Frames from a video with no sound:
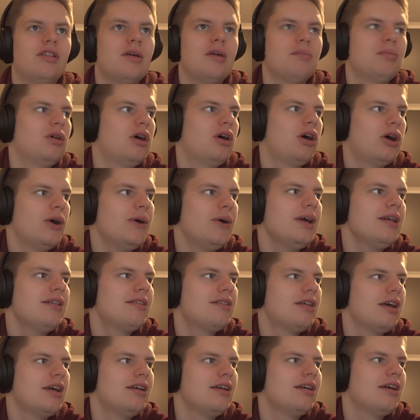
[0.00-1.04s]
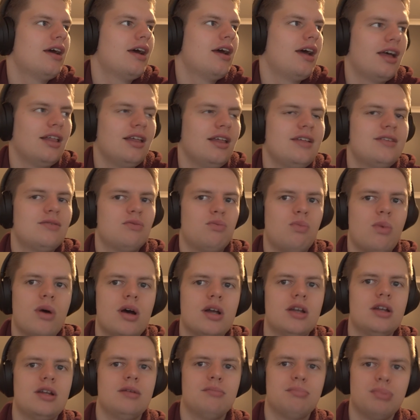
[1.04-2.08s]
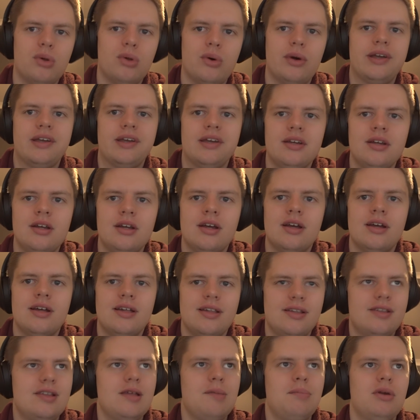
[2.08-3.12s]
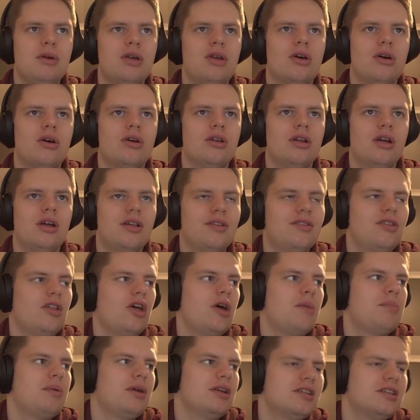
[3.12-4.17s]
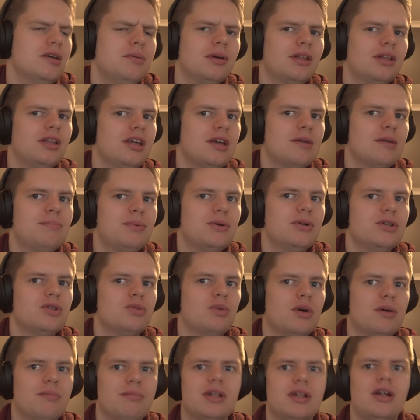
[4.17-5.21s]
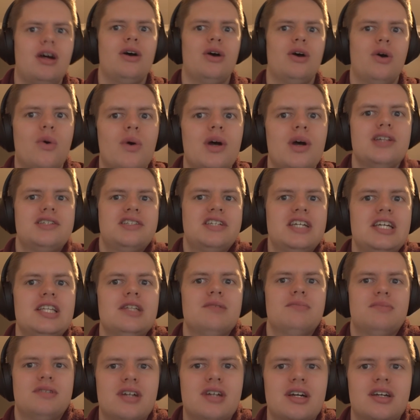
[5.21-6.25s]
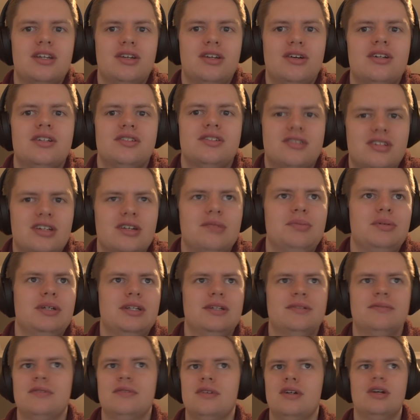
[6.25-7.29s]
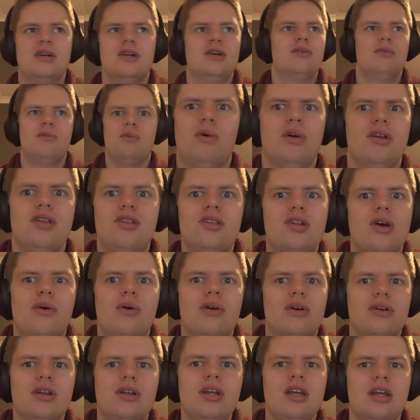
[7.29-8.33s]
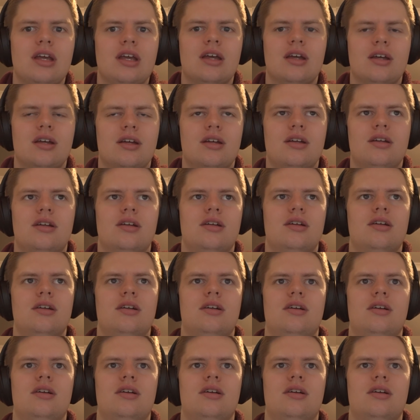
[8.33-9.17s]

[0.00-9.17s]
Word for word: for example, I always see at least one employee sipping on a Slurpee, typically a Boost one, but I always see them sucking on a Slurpee. Well, what is going on here? If it's at